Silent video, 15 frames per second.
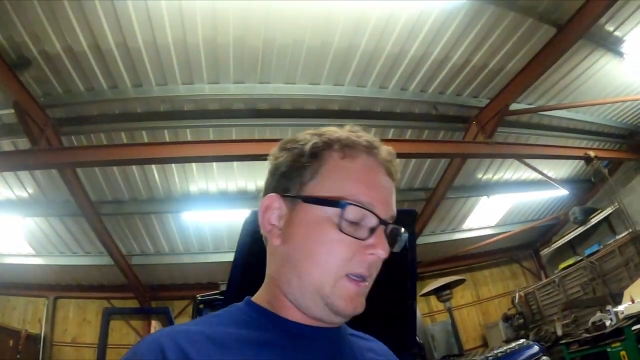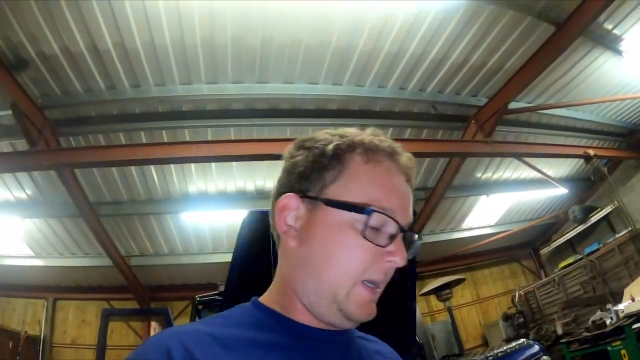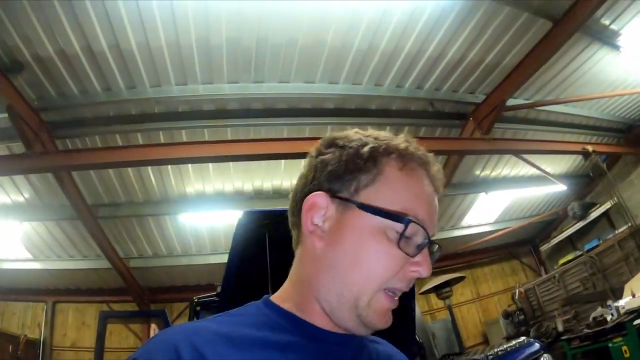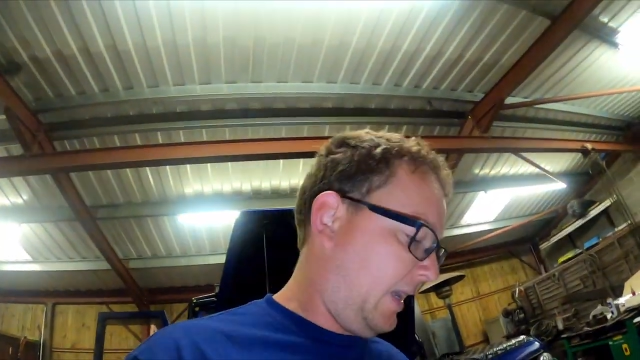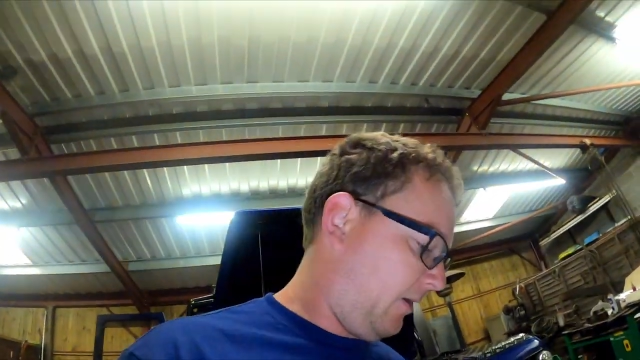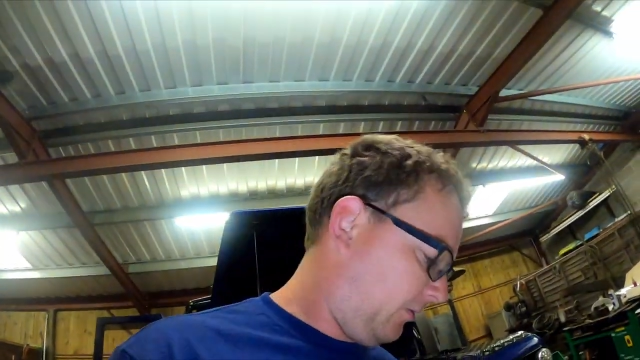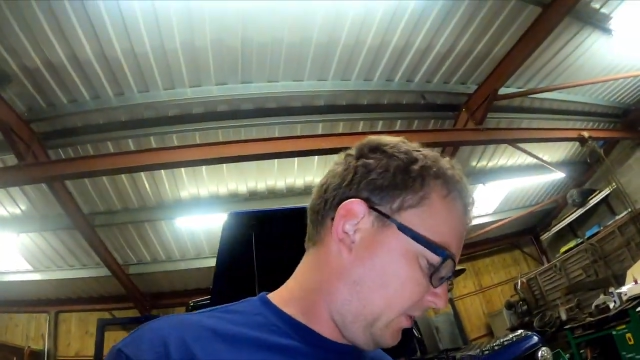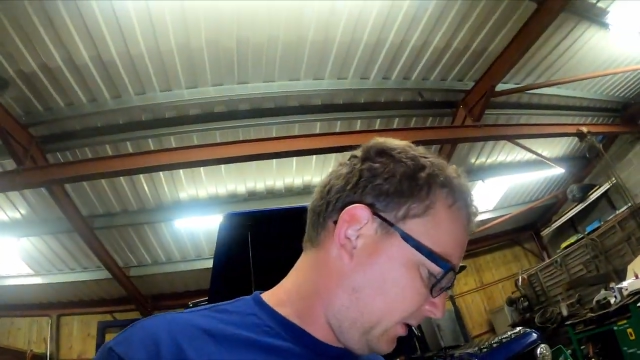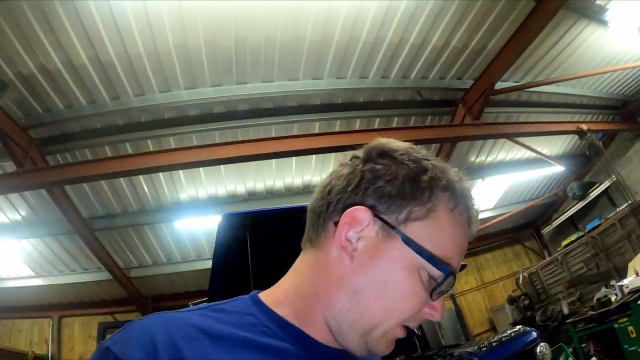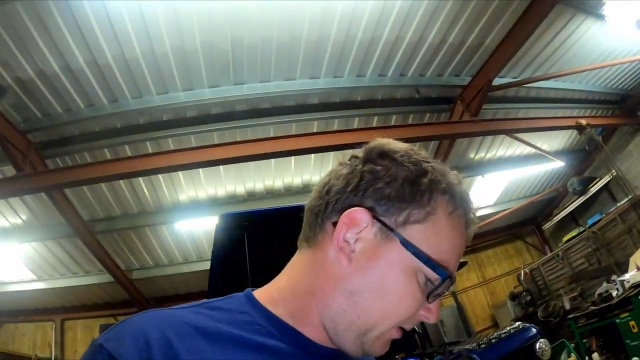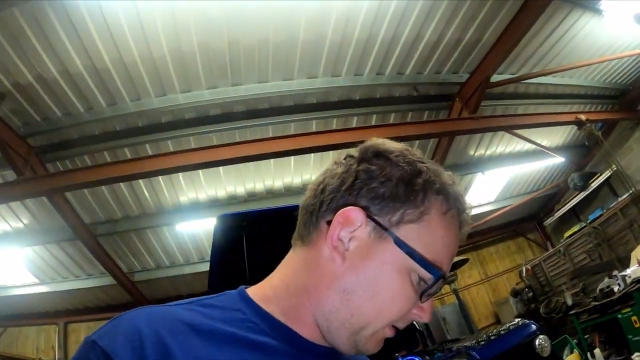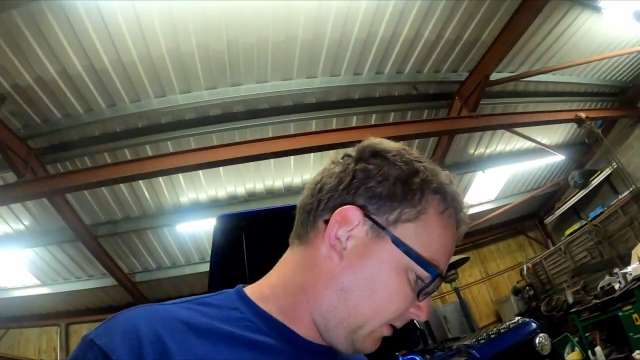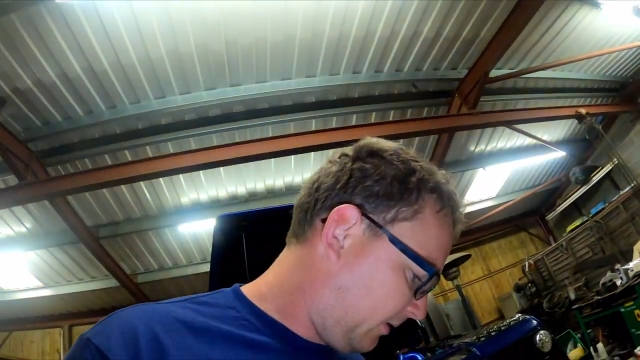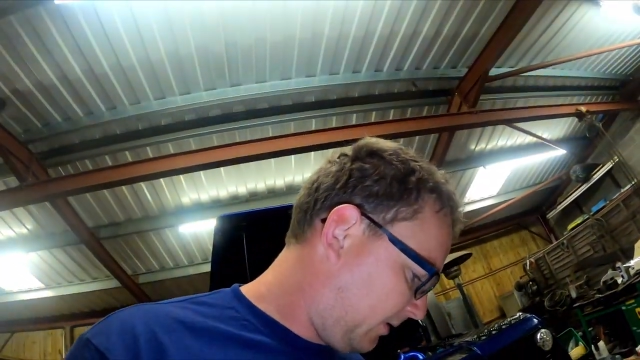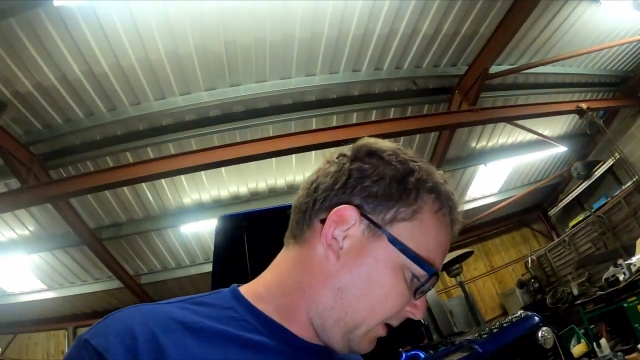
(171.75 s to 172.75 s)
Get it out.
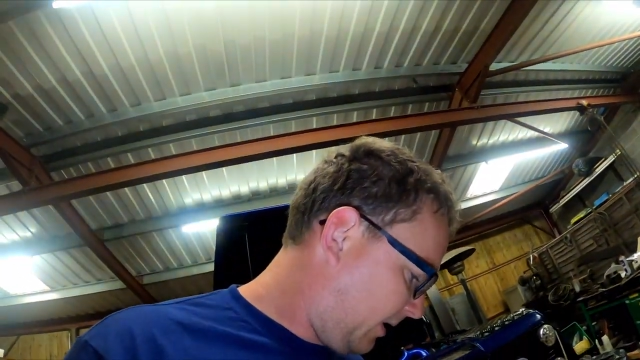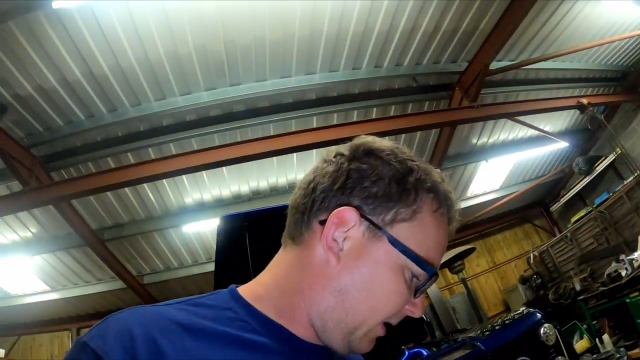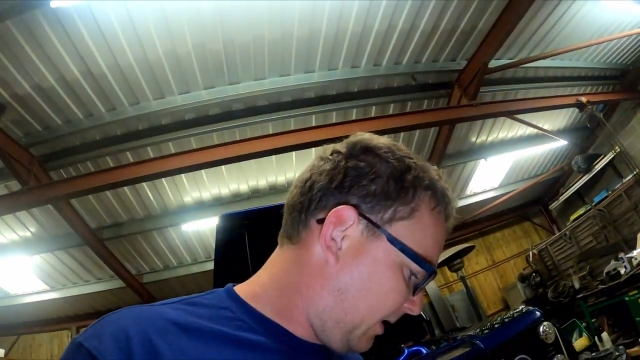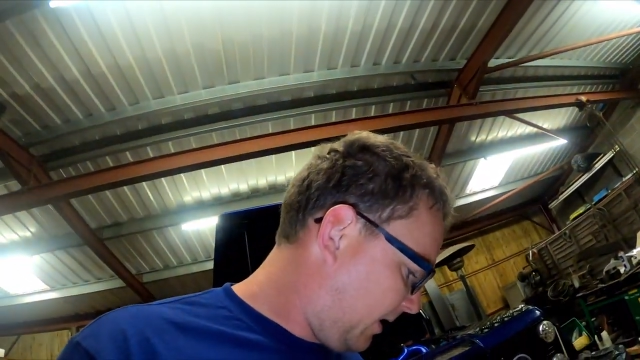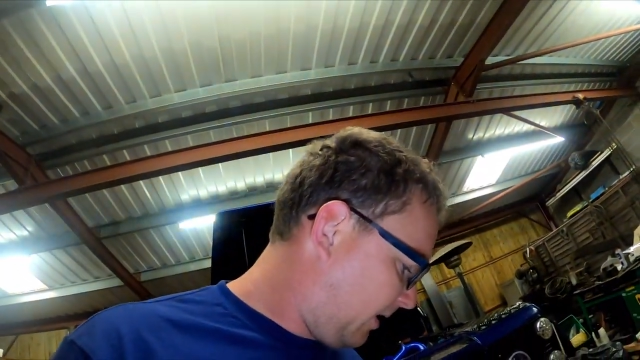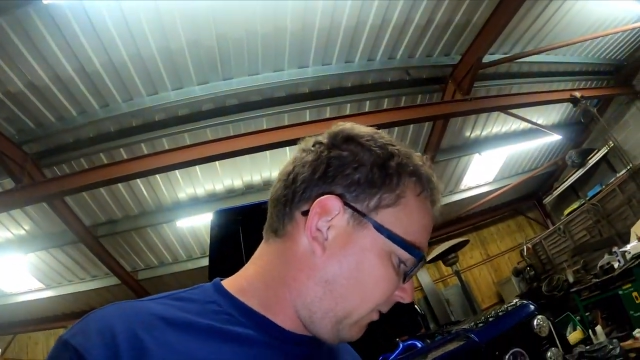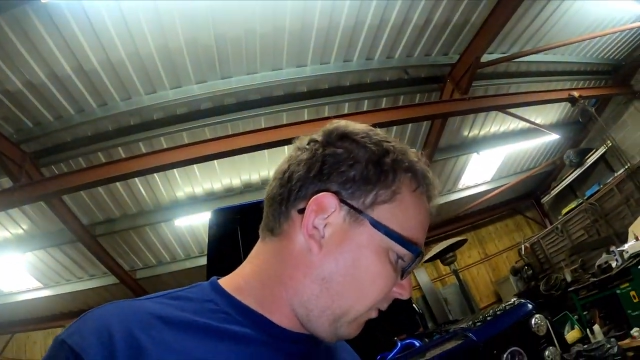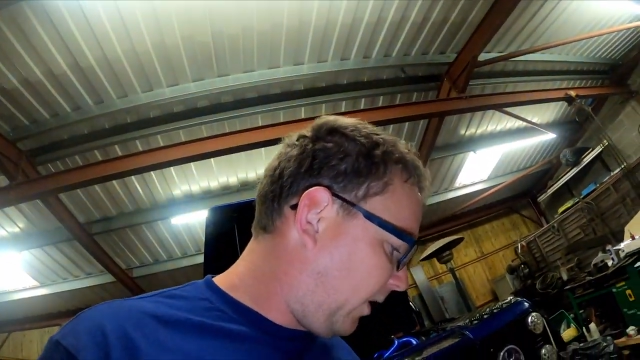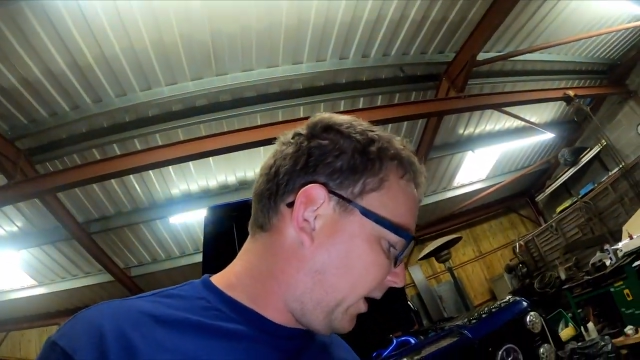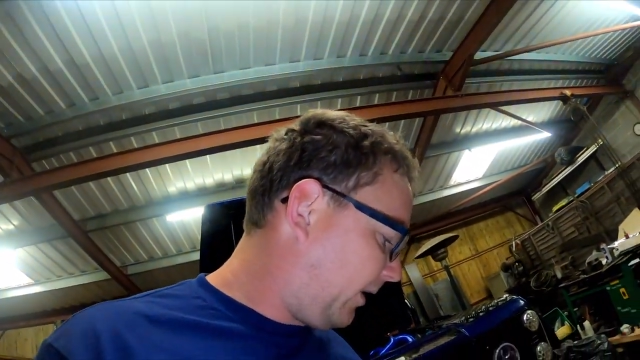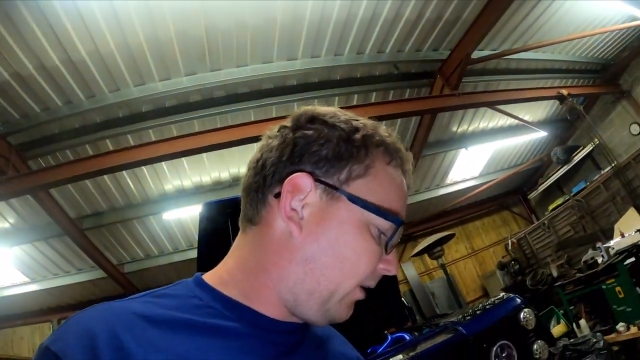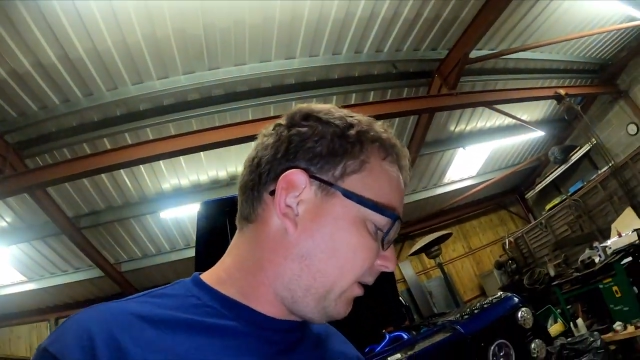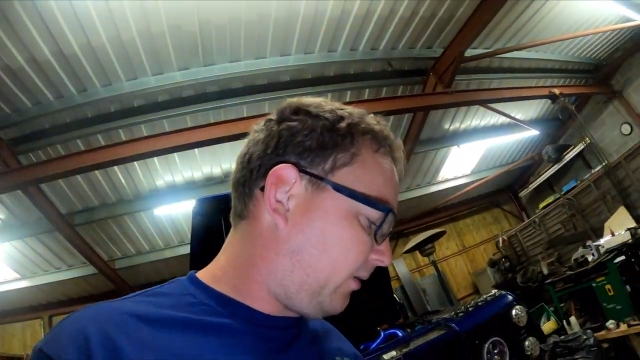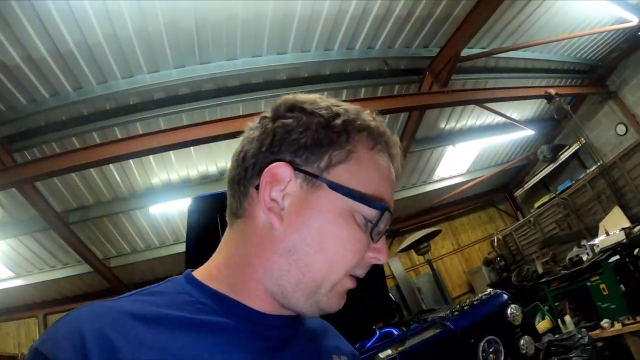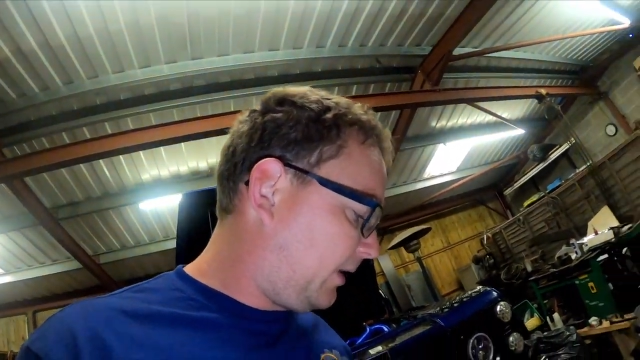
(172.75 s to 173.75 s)
Why
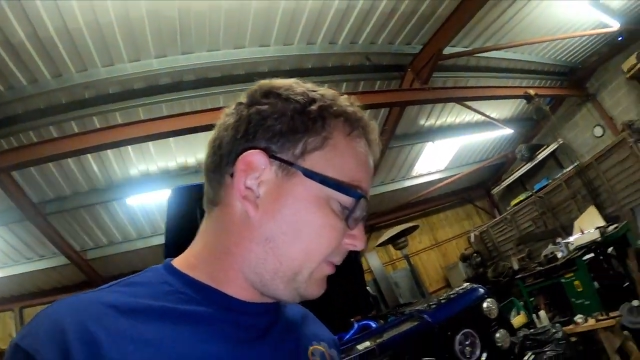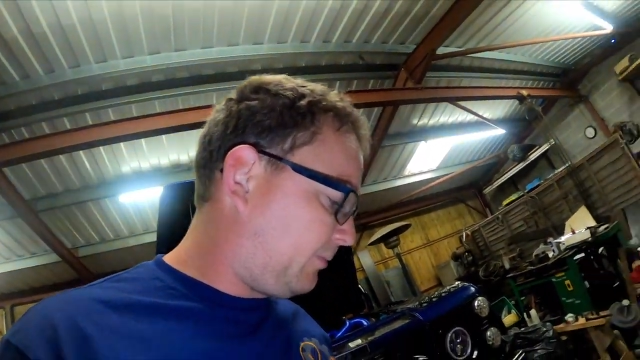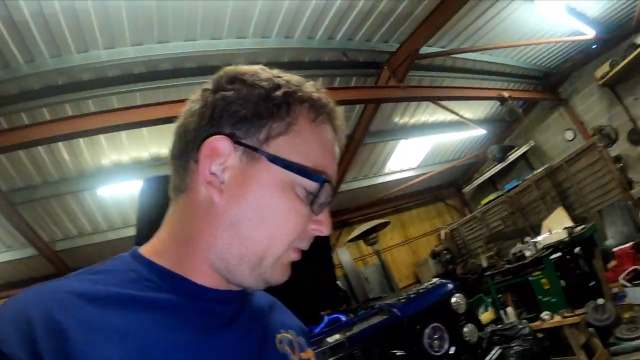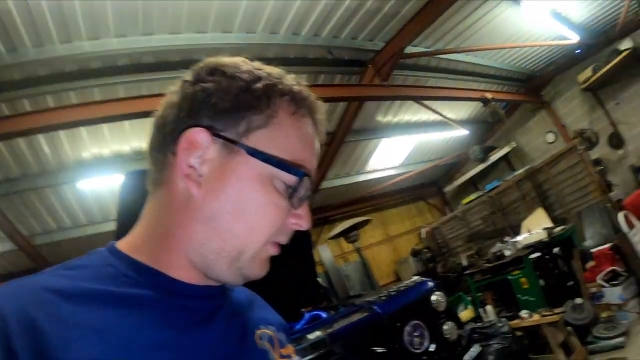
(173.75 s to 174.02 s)
on earth these